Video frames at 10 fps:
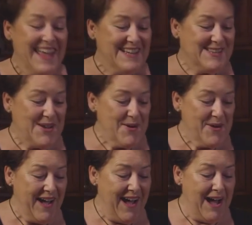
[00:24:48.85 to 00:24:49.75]

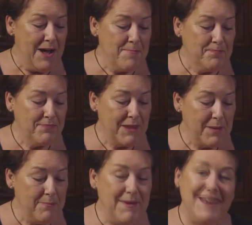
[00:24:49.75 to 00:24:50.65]
So
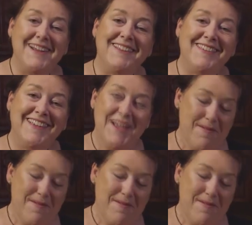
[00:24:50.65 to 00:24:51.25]
make it,